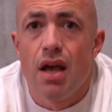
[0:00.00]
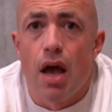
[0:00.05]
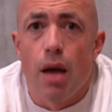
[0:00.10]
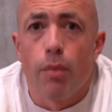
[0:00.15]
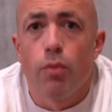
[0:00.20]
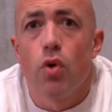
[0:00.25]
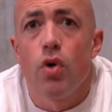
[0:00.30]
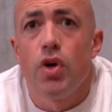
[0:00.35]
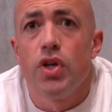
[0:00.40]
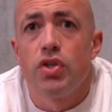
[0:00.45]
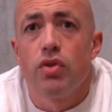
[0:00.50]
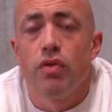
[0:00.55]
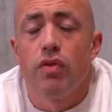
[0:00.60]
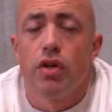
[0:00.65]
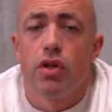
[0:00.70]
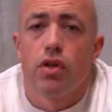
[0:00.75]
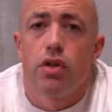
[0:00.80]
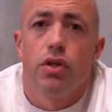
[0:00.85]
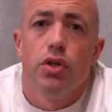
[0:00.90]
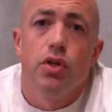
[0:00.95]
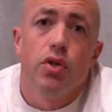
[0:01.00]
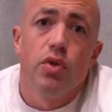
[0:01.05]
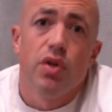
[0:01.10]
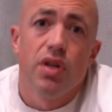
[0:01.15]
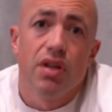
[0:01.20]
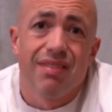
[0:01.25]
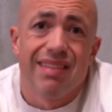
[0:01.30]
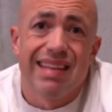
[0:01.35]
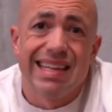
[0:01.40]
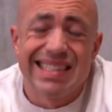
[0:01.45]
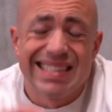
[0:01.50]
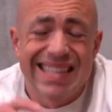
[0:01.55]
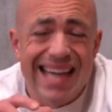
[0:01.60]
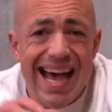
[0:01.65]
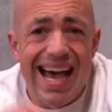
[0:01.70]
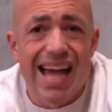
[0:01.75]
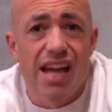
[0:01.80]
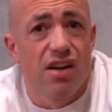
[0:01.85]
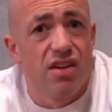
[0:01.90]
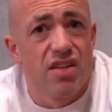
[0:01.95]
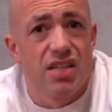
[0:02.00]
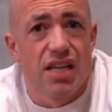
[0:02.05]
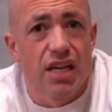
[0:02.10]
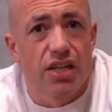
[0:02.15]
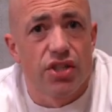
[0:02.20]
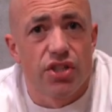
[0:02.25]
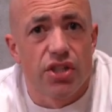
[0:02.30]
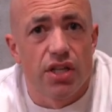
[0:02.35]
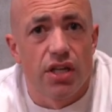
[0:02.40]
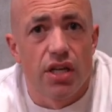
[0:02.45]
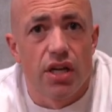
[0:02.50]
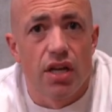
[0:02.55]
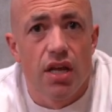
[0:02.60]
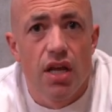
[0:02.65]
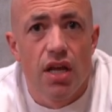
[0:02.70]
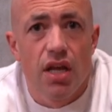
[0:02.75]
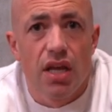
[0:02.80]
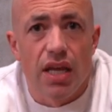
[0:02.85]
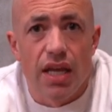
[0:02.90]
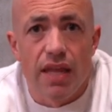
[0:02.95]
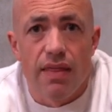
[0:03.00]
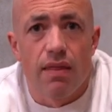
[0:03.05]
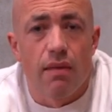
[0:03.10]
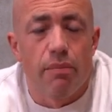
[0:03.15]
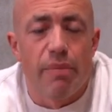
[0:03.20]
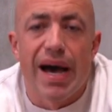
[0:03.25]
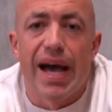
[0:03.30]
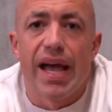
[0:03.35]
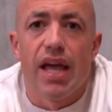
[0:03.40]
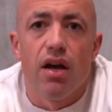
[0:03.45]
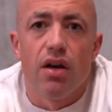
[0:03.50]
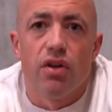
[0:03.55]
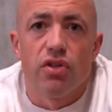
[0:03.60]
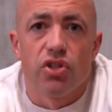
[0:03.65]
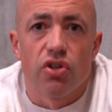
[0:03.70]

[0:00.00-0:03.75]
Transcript: I'm going to include the entire session in the bio.